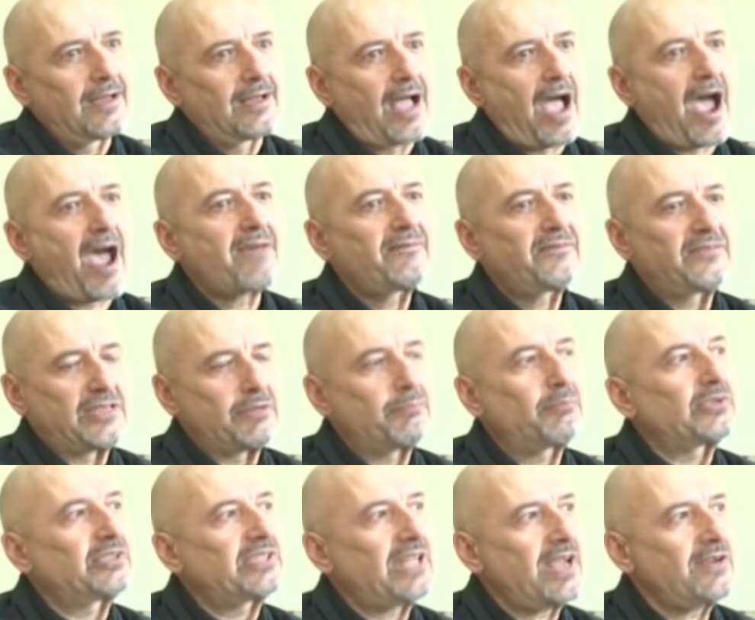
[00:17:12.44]
have the
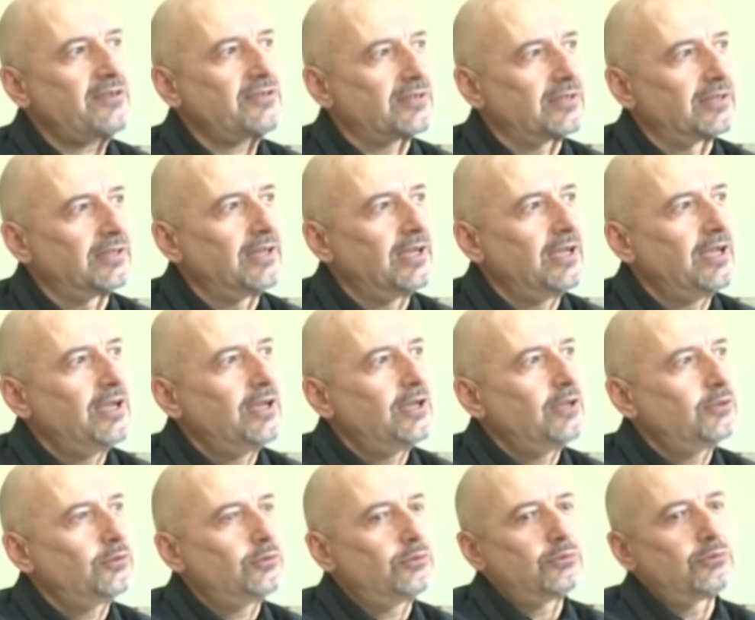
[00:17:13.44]
potential
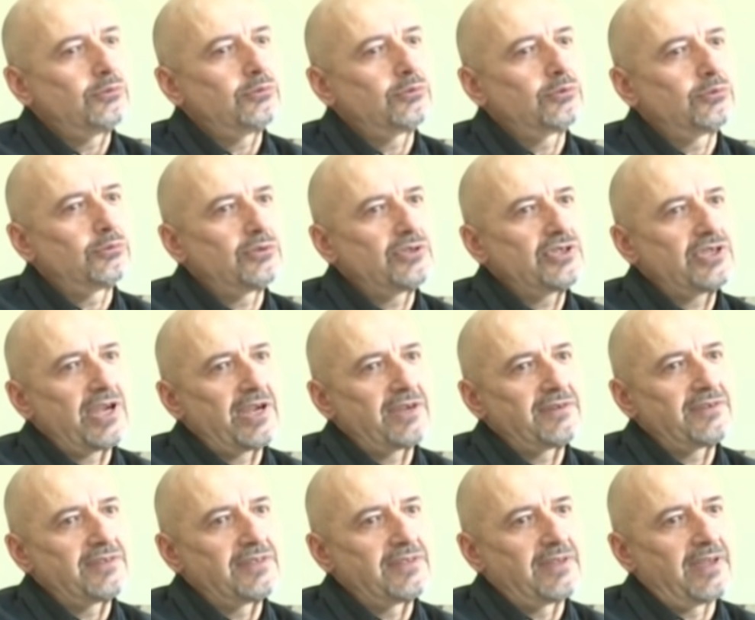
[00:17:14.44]
to
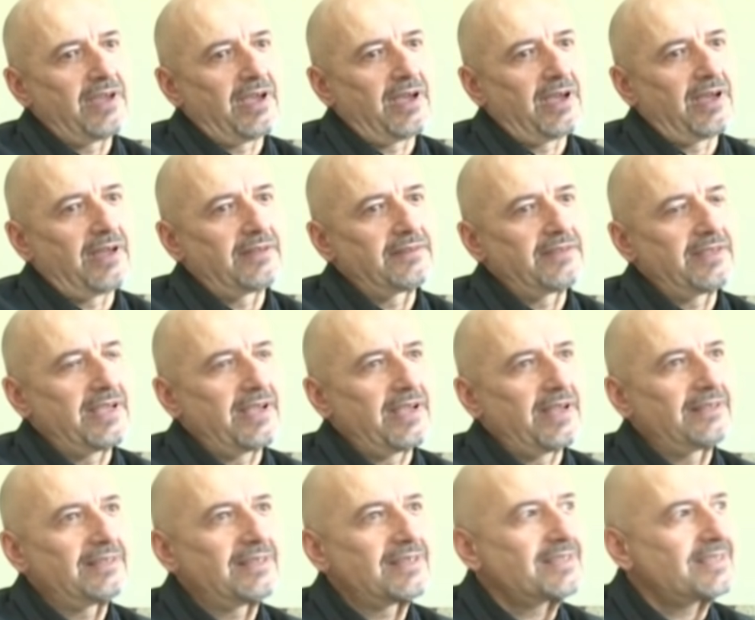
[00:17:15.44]
change the
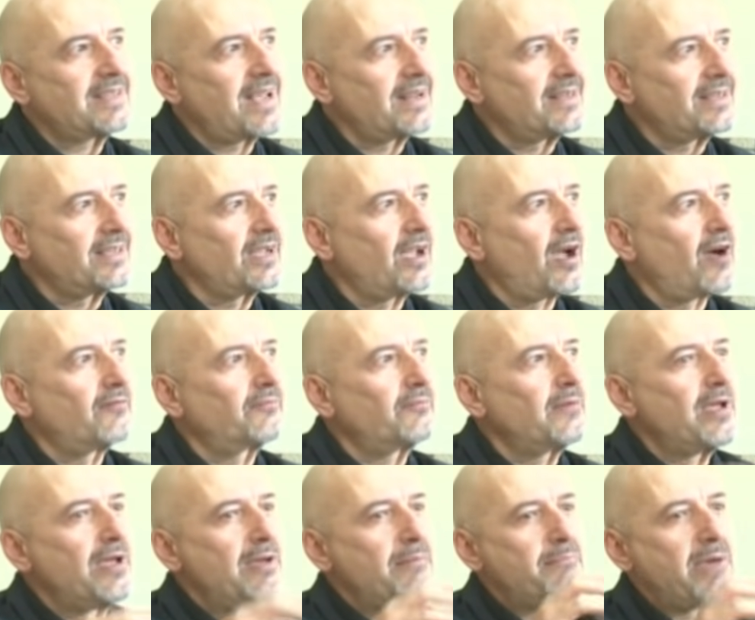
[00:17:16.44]
understanding of
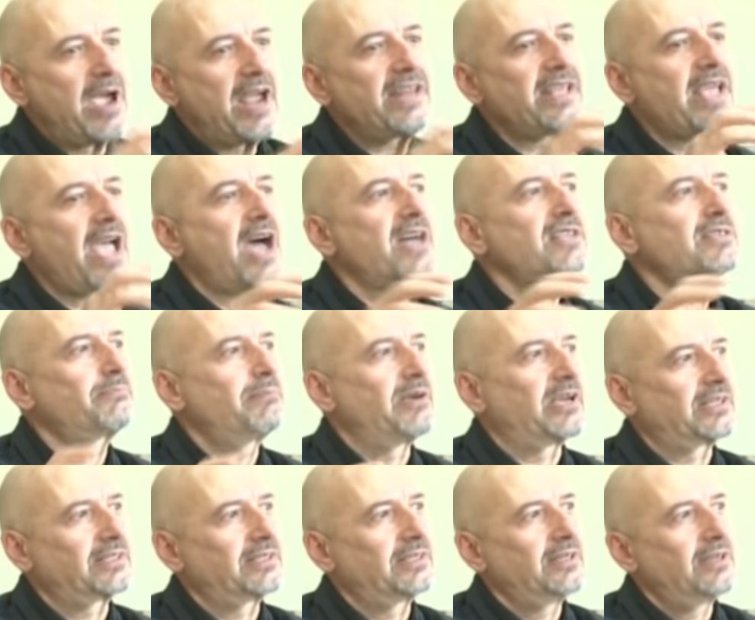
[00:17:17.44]
many
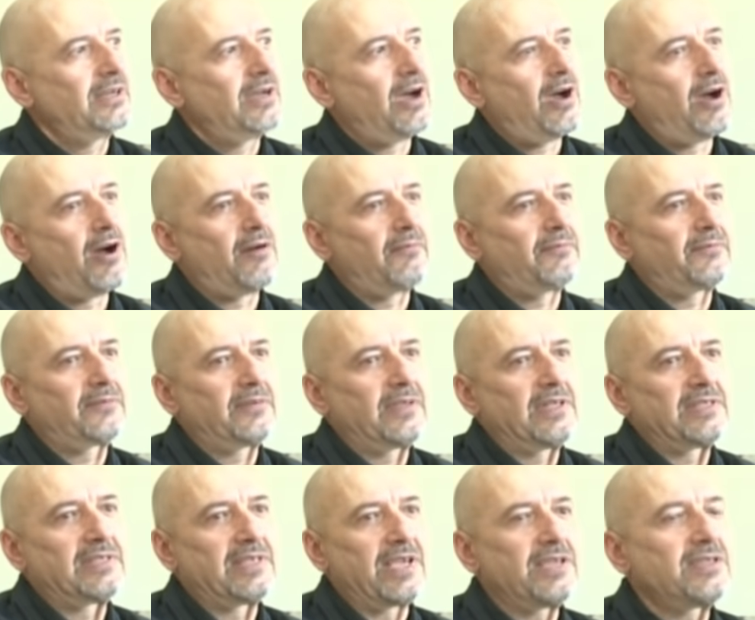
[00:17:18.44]
aspects of
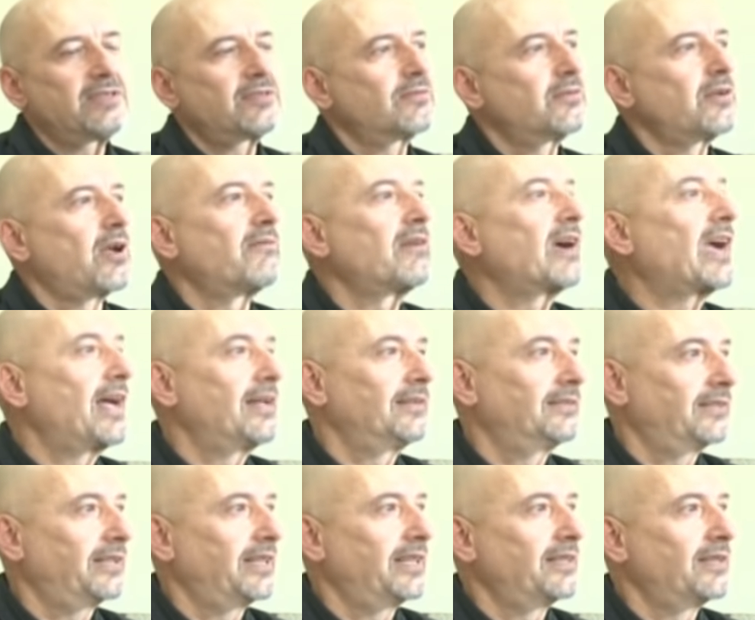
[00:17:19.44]
the history of a
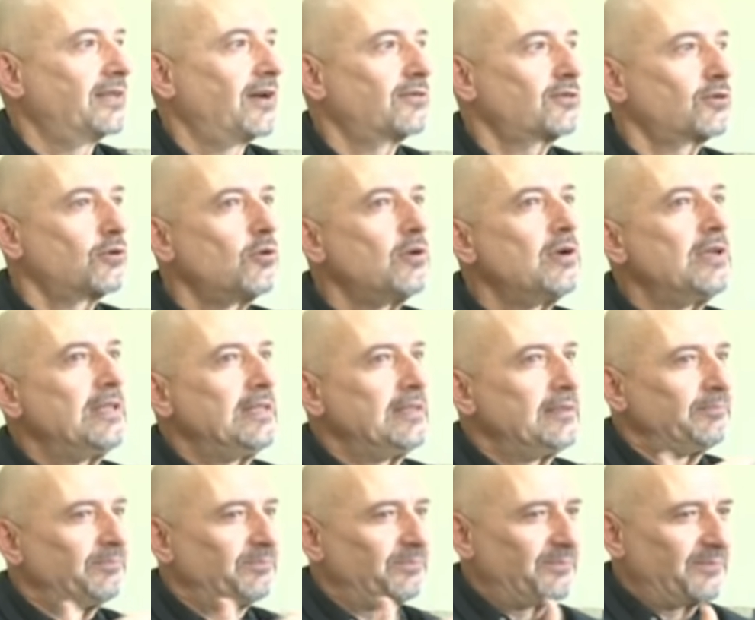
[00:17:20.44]
country. No? So
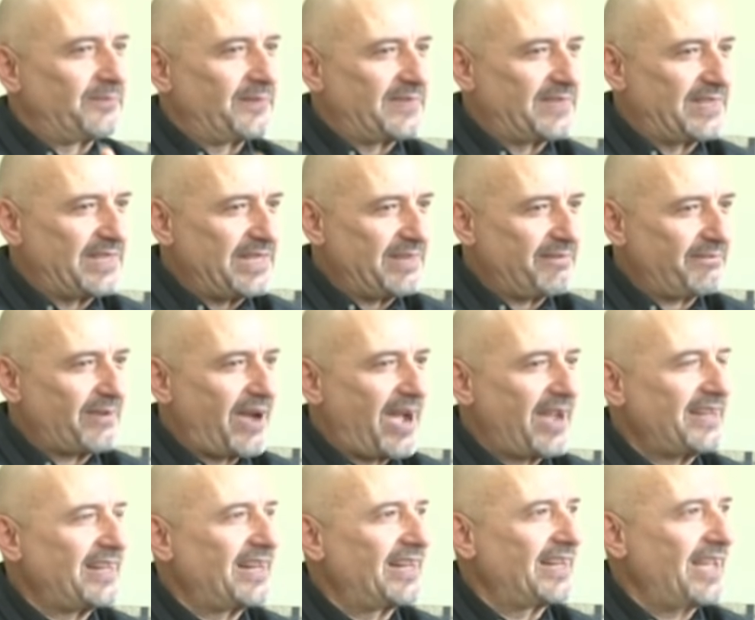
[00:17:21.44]
the
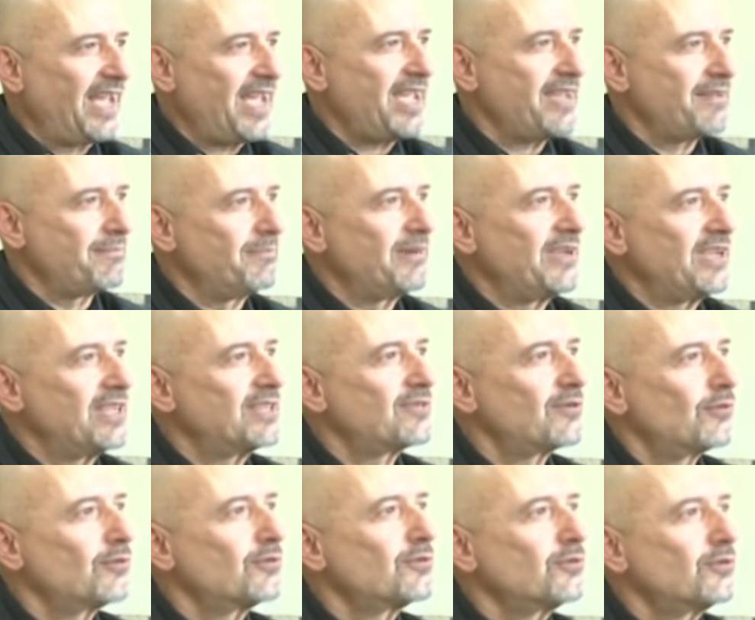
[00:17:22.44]
final aim is
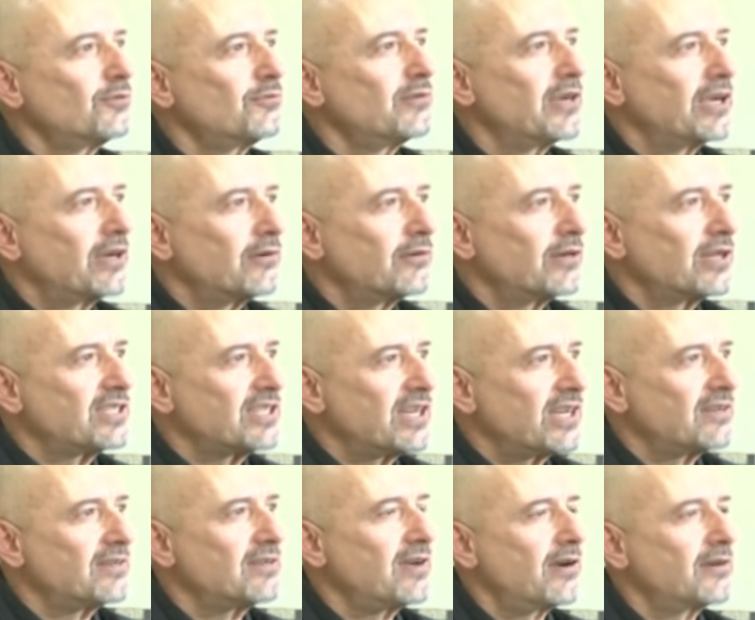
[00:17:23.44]
also to encourage
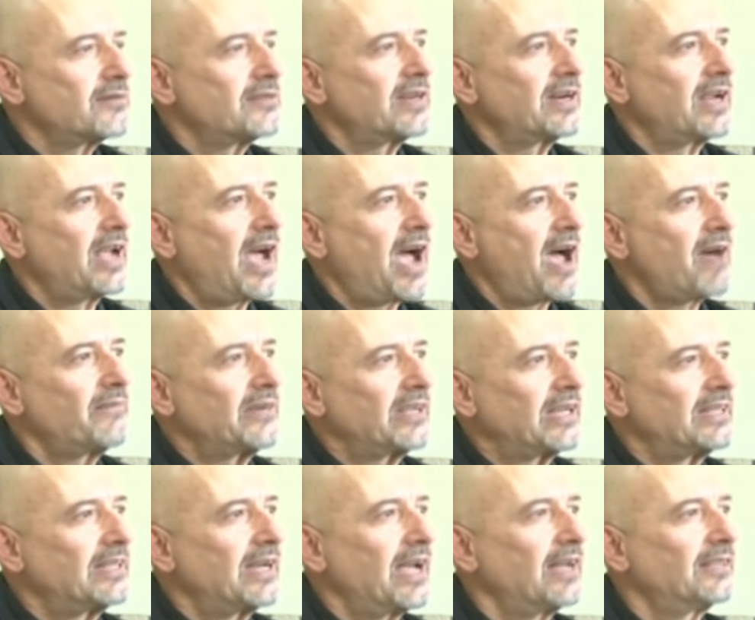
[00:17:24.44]
other
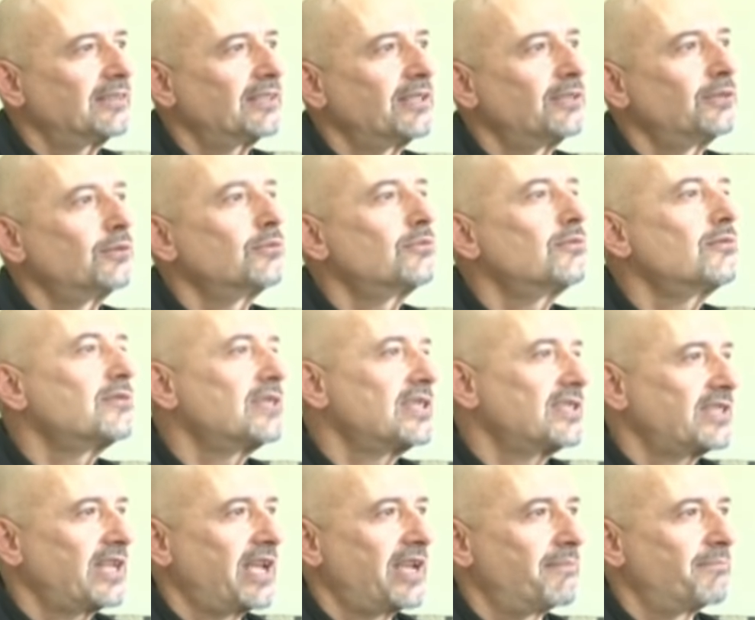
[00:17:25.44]
African countries to do the
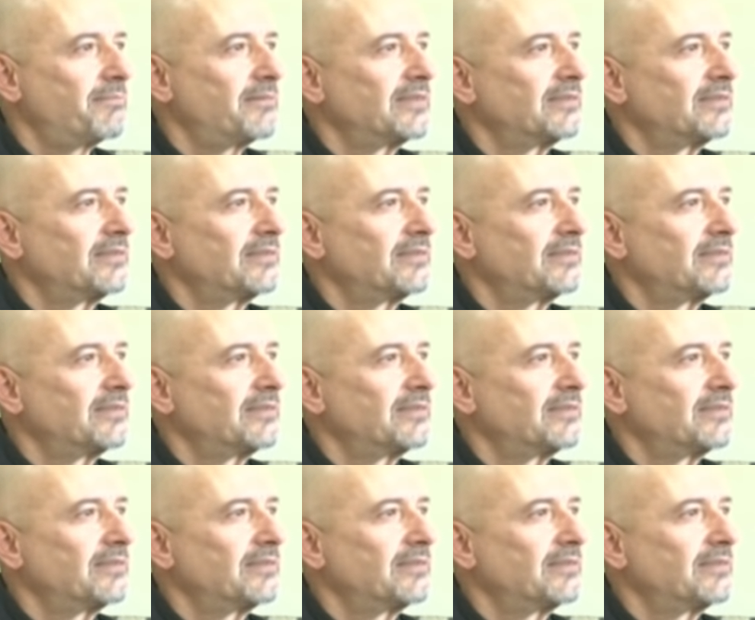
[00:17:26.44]
same.